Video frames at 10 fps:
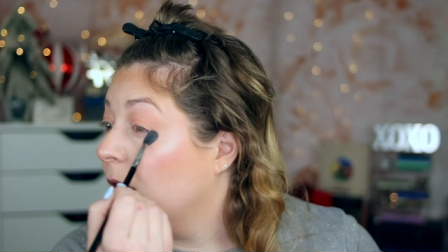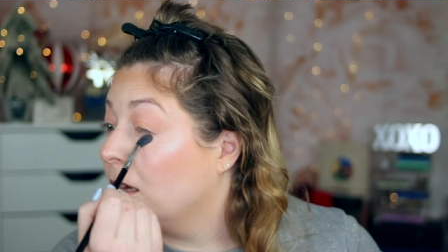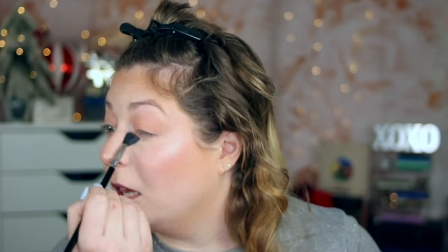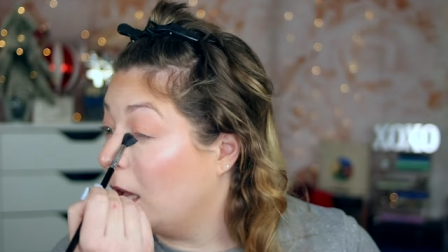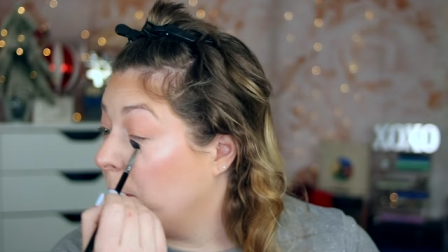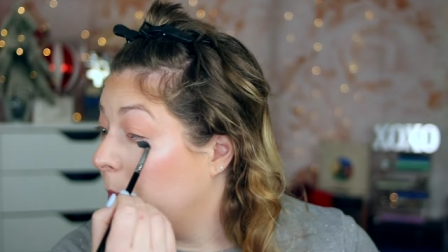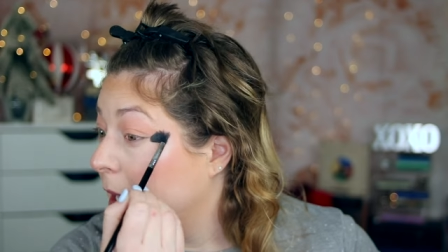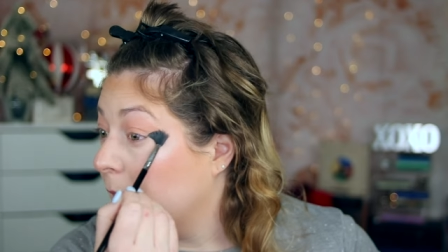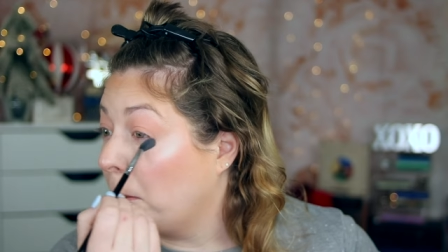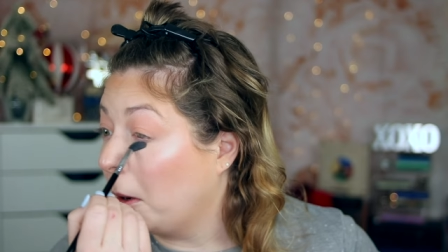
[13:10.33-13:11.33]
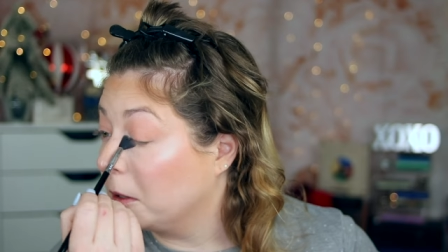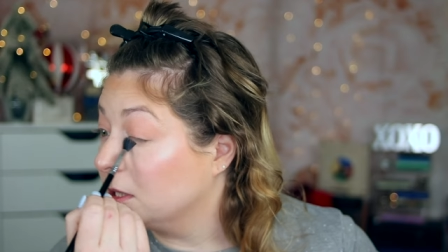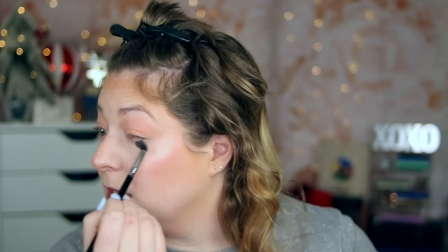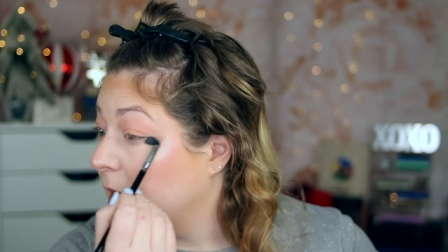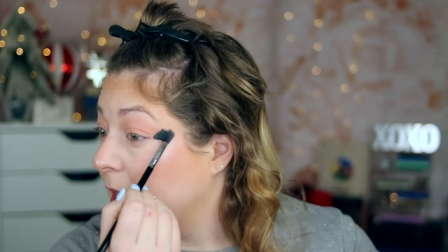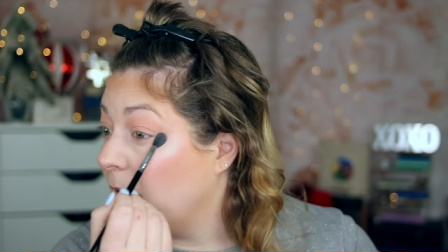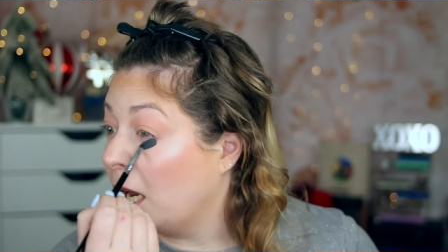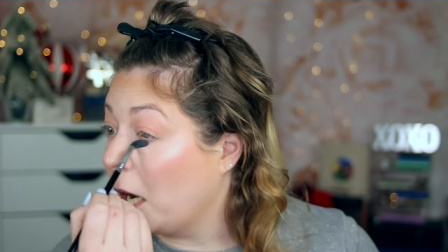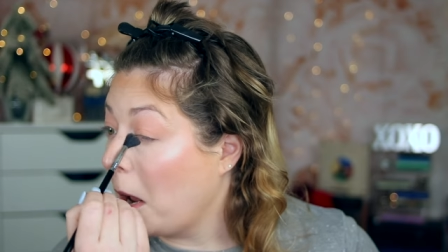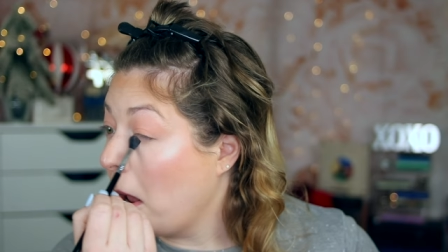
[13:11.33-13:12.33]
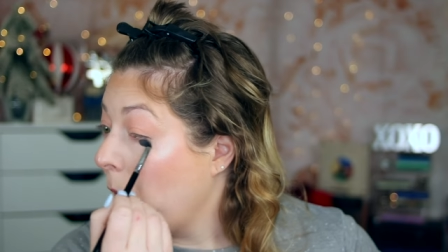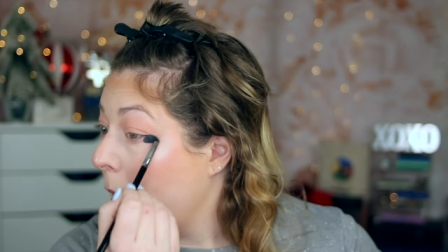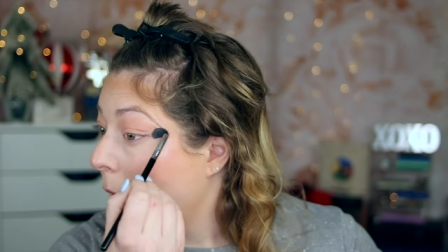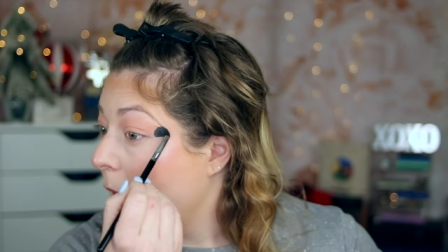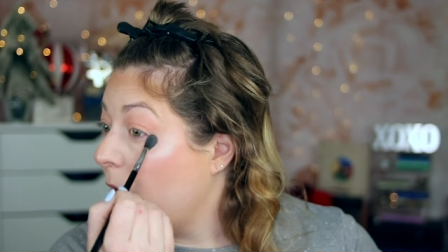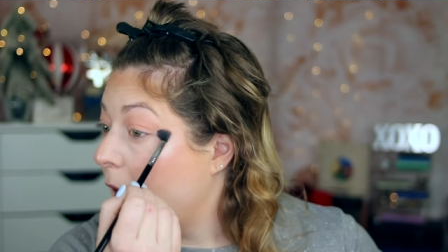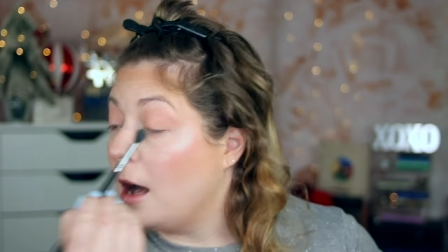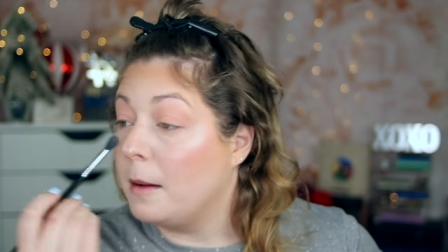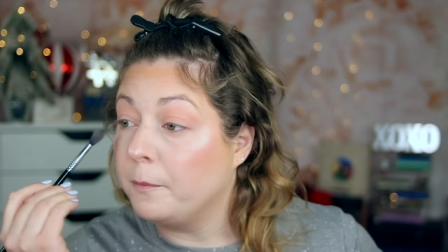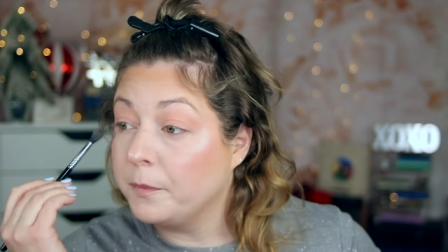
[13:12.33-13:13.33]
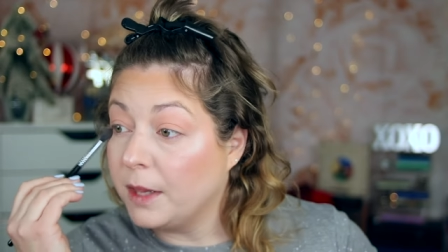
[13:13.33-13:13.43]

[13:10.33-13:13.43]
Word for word: them being impersonated, um,